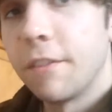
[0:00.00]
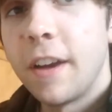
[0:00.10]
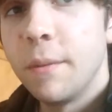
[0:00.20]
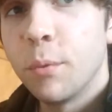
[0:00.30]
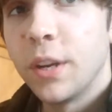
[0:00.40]

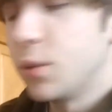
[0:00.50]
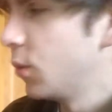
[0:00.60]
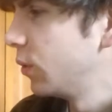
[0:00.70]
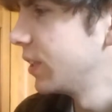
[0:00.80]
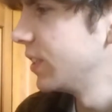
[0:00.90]
find pretty
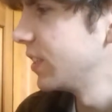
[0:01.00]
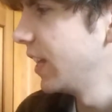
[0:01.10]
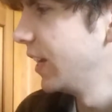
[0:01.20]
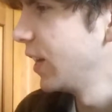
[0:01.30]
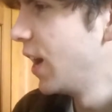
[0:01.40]
cool because it's
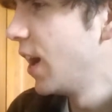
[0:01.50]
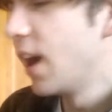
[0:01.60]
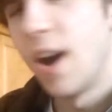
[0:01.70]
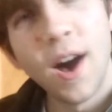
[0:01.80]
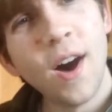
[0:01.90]
like,
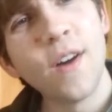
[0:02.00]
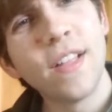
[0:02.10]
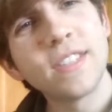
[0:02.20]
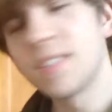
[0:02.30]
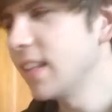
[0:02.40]
oh,
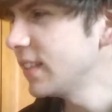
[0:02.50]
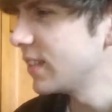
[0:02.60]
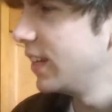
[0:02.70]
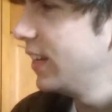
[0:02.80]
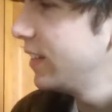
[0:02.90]
that's
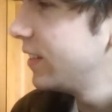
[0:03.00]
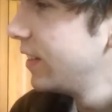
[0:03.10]
neat.